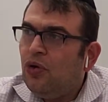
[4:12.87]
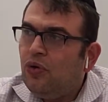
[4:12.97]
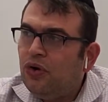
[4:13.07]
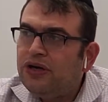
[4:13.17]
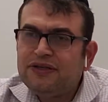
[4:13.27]

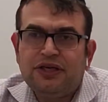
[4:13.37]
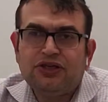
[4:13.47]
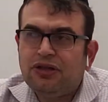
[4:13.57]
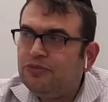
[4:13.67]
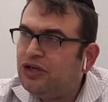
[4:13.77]

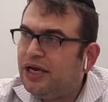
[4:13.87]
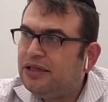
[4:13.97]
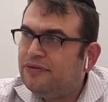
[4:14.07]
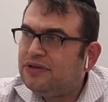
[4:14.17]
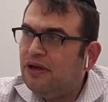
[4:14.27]
Organizational
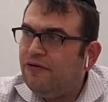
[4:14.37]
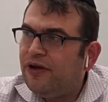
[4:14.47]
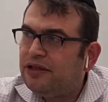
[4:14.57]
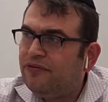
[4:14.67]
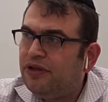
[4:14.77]
objectives.
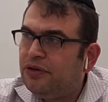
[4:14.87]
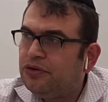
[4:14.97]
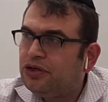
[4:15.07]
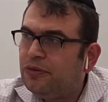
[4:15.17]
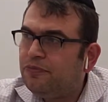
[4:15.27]
Effective
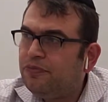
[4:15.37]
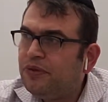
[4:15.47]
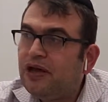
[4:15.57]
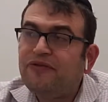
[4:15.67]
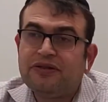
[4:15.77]

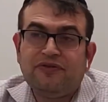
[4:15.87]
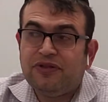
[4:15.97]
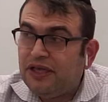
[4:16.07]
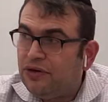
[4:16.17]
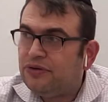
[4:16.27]

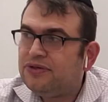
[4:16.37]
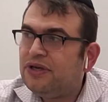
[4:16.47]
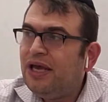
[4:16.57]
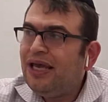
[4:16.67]
leaders